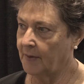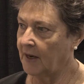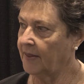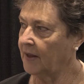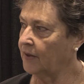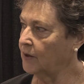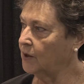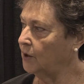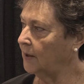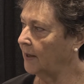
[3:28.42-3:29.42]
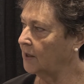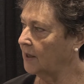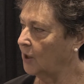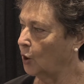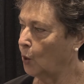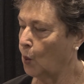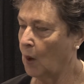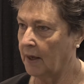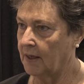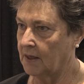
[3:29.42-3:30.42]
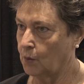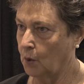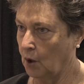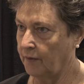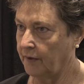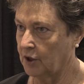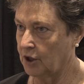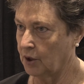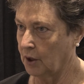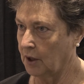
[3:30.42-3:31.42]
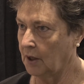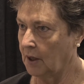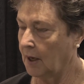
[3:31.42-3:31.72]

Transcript: but I think there's two layers. I know okay. one is wool for sure.